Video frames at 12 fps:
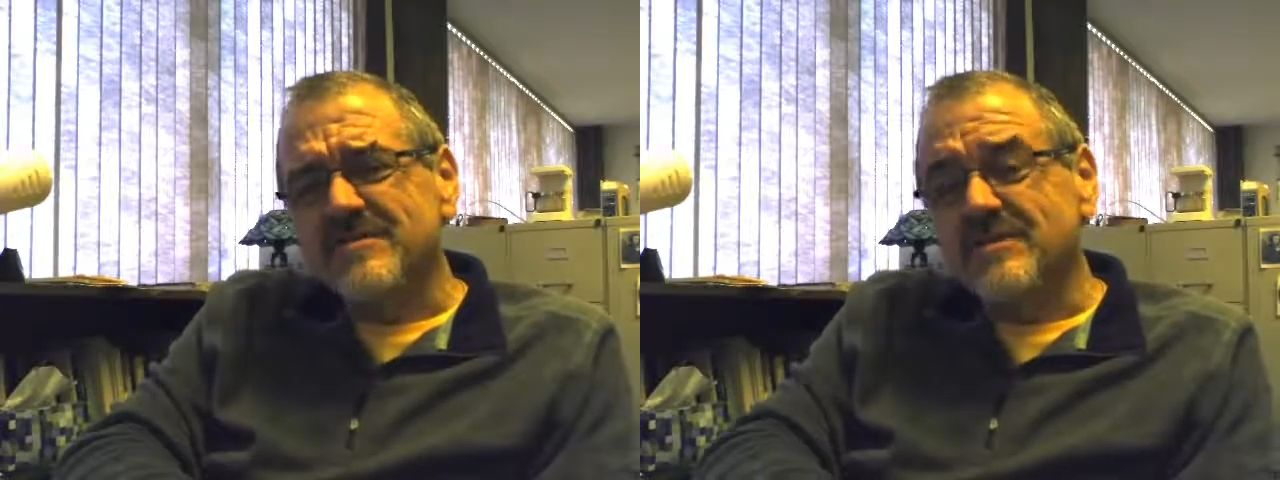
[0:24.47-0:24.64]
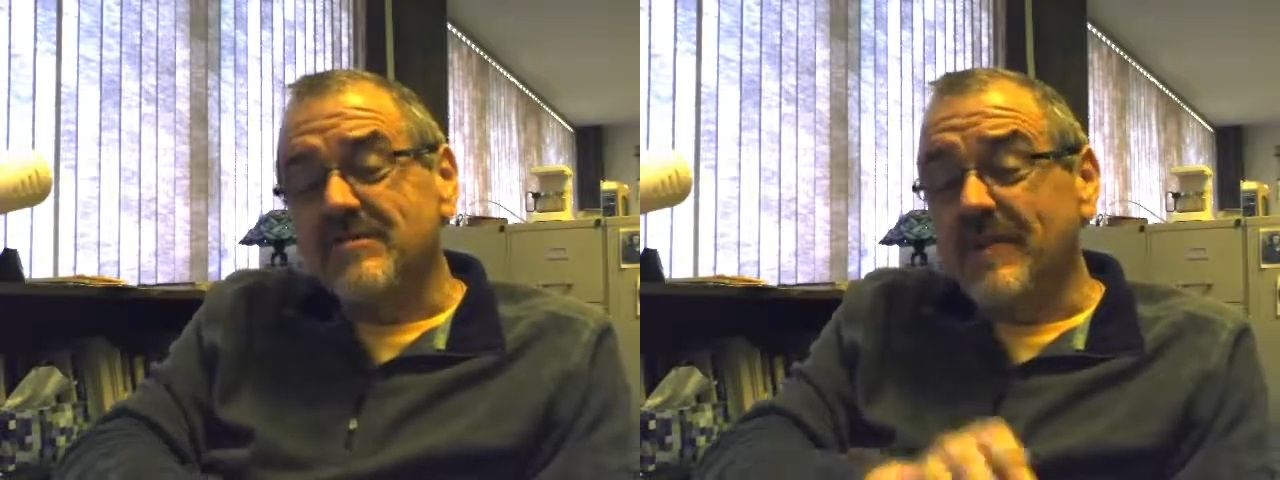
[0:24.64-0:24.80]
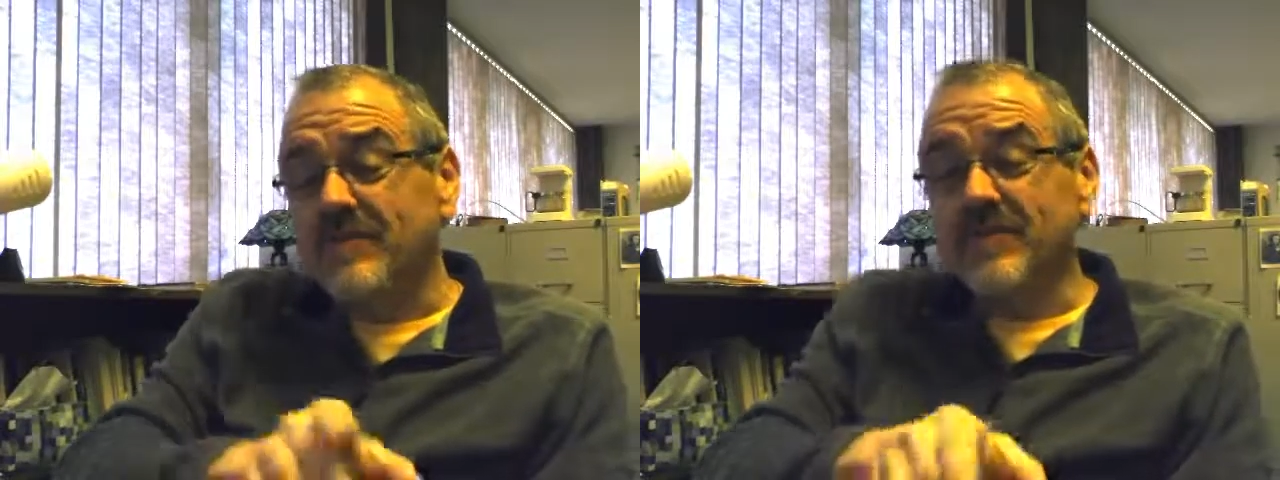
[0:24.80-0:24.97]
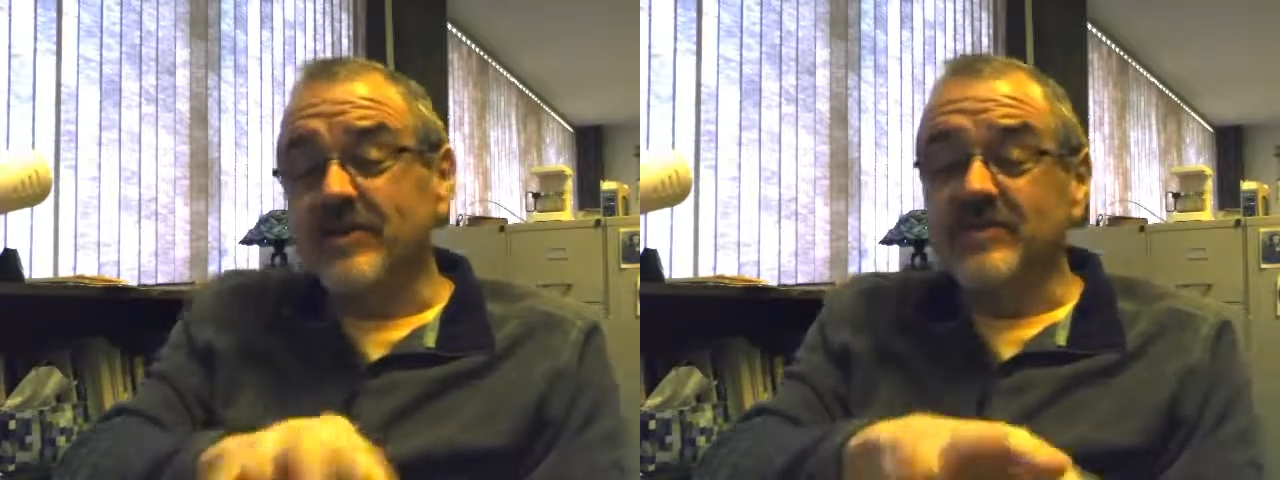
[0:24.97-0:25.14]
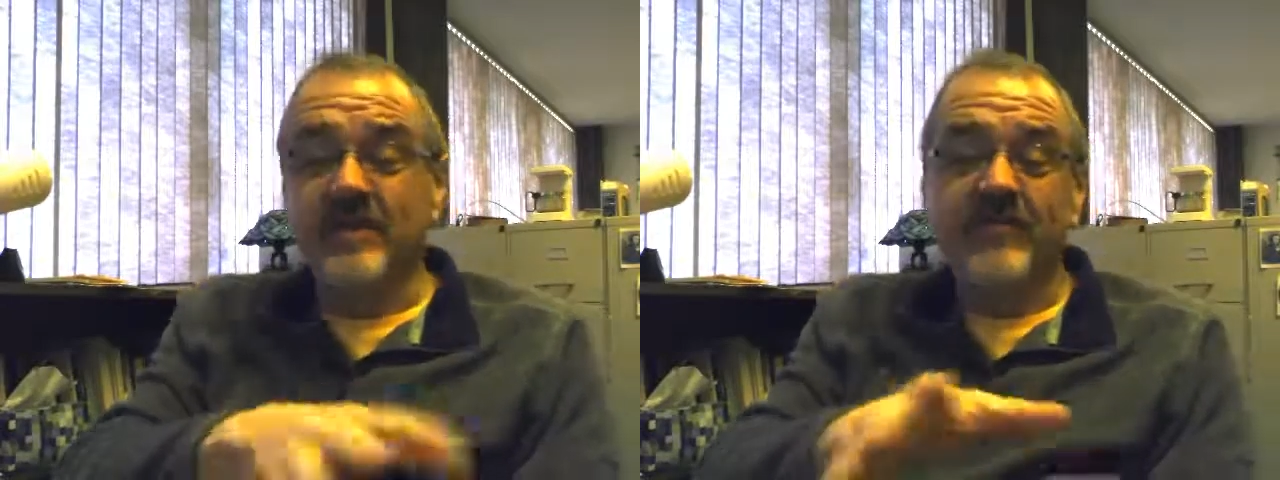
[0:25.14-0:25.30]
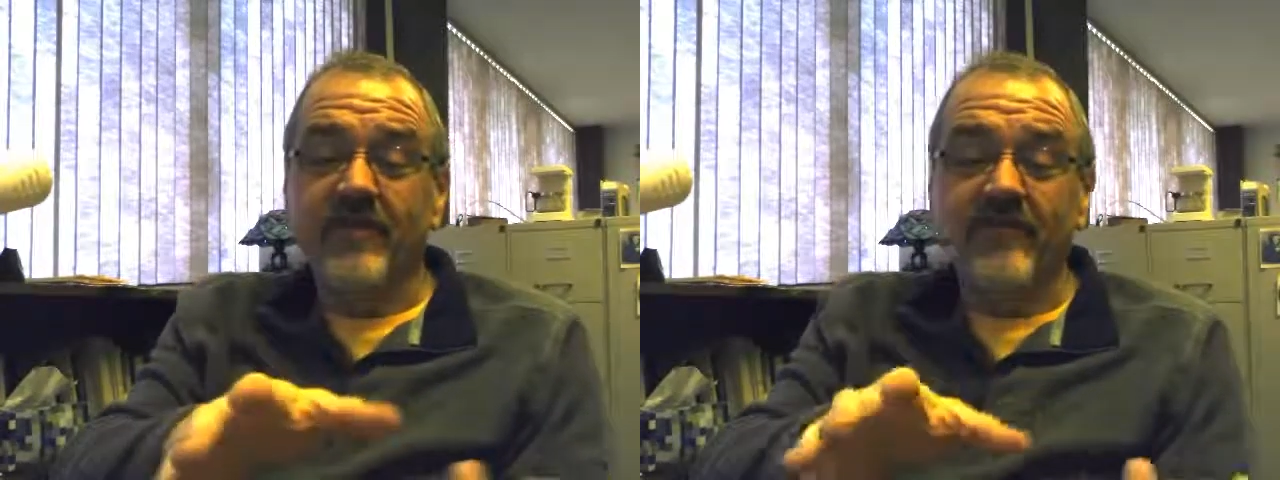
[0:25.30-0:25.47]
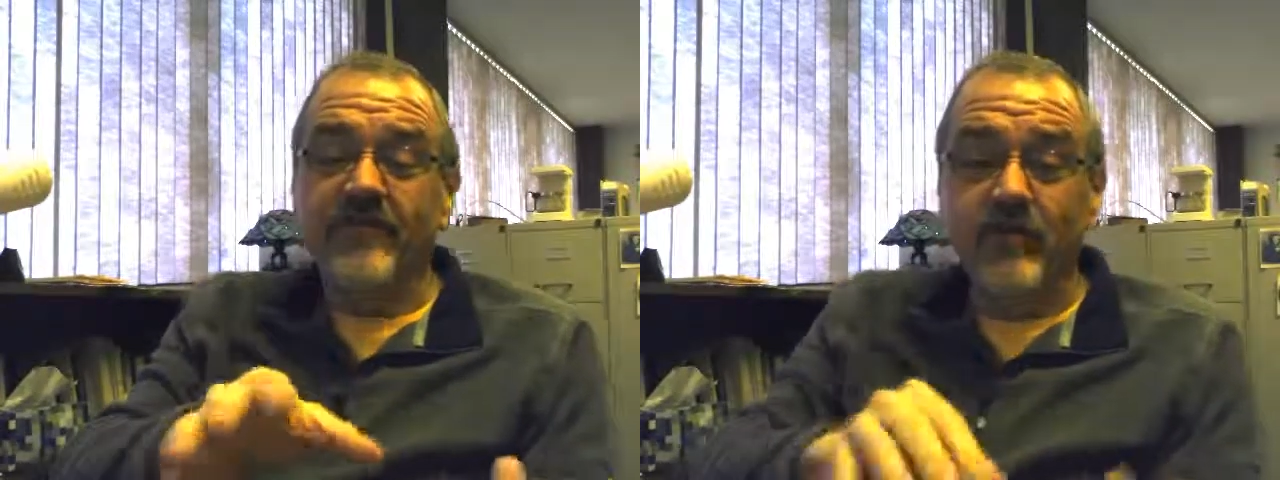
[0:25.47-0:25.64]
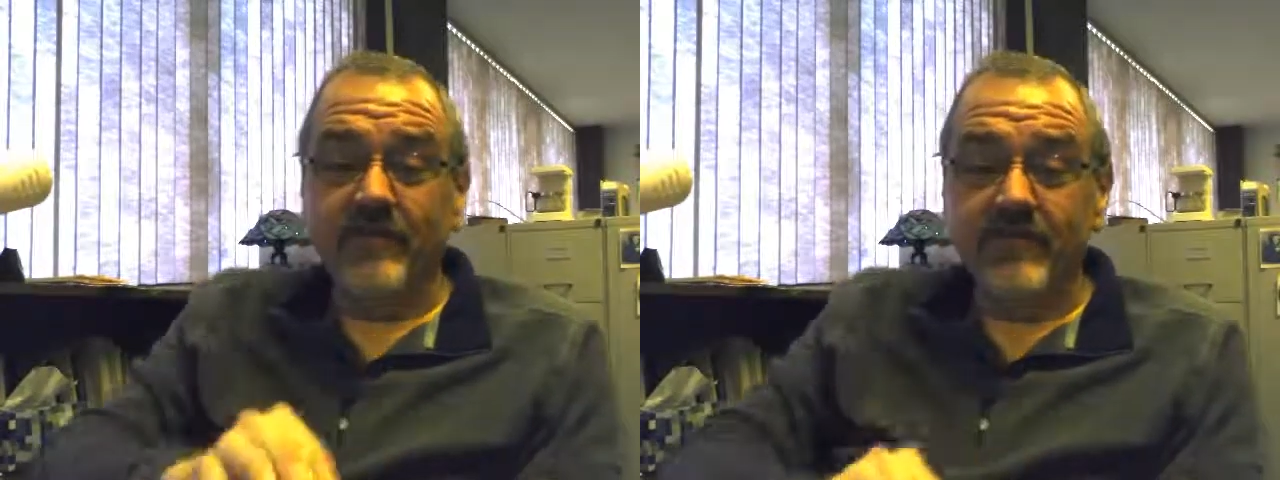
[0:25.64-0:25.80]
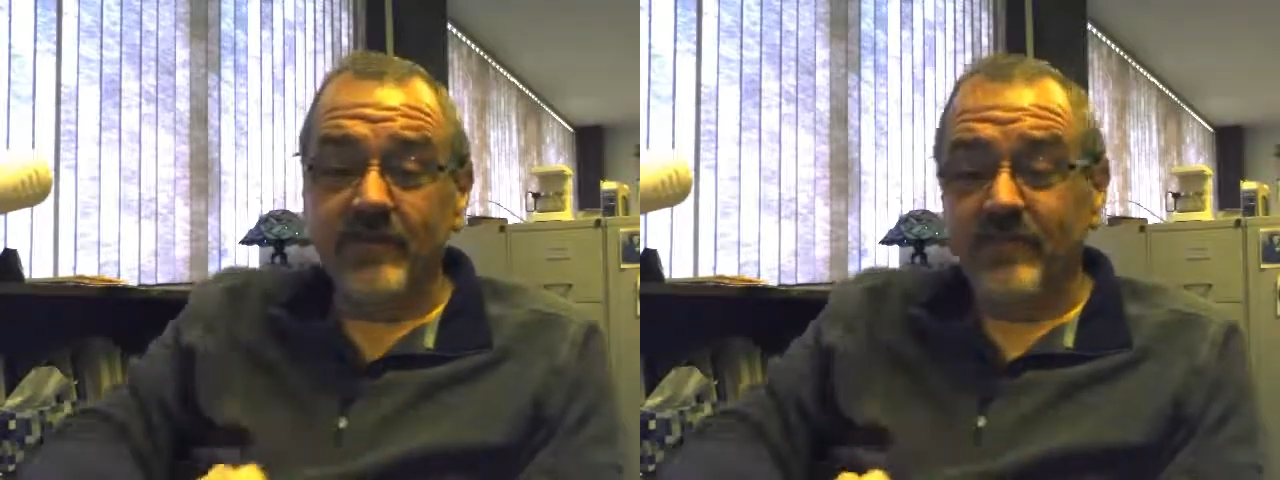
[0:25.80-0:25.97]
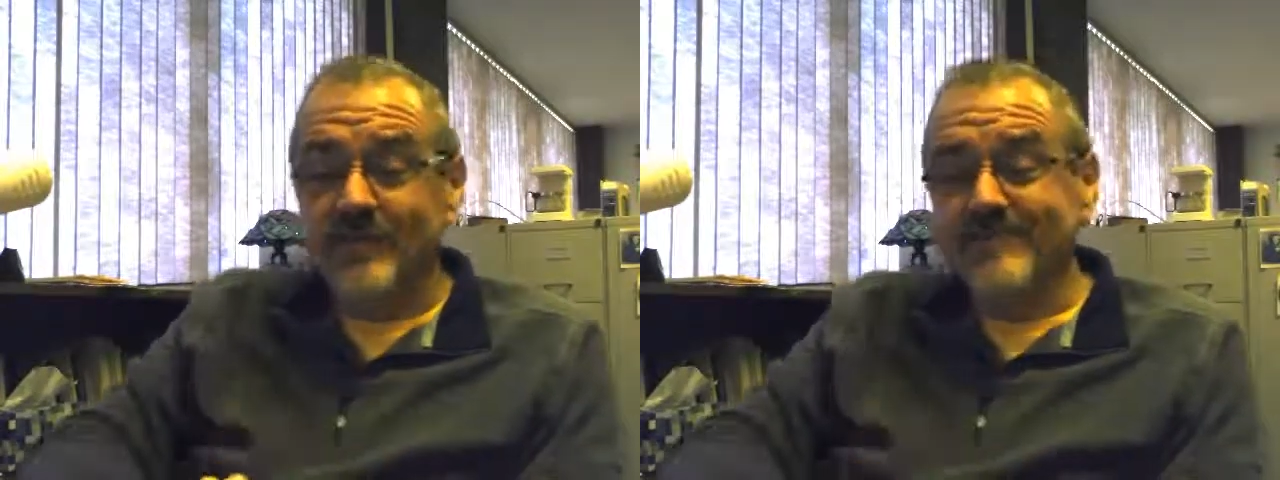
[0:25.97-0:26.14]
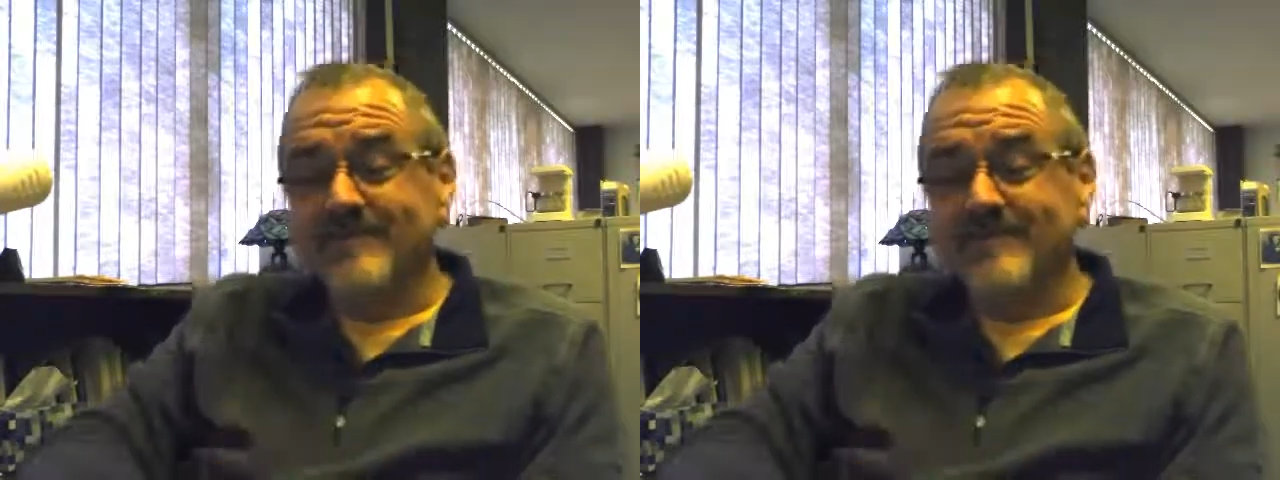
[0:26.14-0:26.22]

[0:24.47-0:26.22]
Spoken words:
I mean, maybe you do. A few of you do.